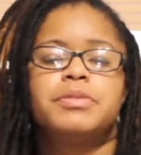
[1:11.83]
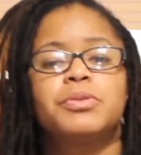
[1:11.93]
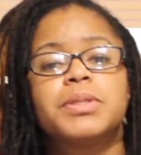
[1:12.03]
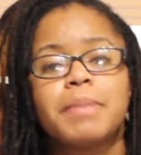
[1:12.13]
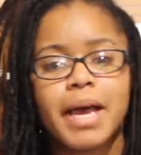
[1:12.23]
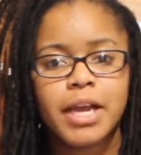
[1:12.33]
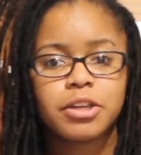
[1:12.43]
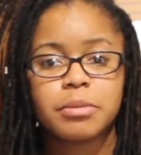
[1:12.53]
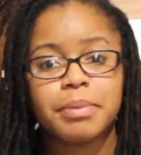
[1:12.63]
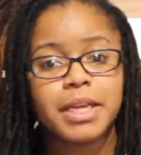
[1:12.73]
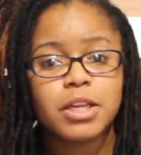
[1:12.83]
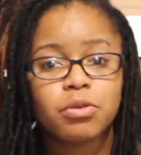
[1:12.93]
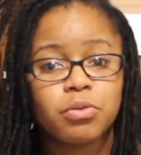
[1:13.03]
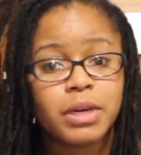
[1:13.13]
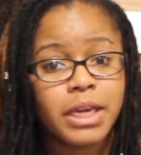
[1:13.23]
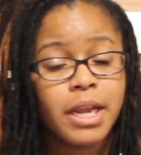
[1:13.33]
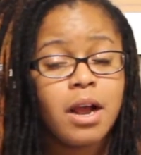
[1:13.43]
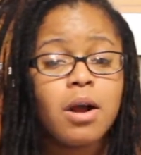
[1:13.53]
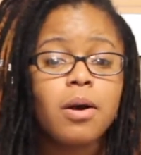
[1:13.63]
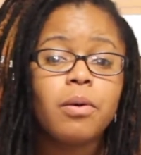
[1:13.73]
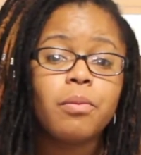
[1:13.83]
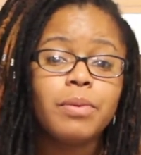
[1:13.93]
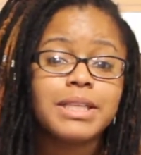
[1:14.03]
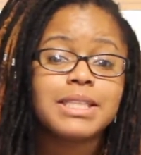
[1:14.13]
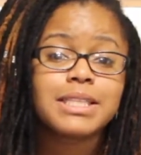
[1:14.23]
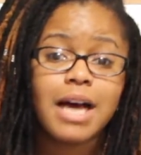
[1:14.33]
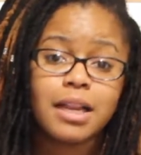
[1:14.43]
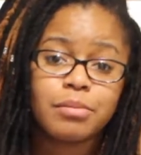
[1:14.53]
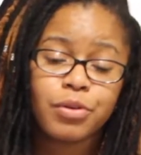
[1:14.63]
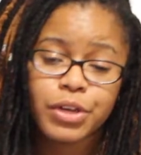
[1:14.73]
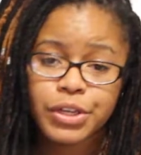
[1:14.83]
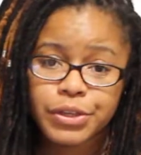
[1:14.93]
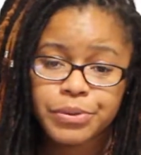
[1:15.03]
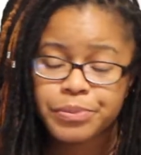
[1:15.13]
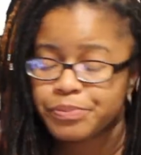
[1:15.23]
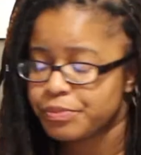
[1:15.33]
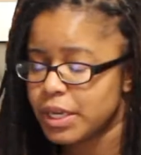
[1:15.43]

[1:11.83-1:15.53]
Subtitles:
twist my hair depending on what style I'm going to do.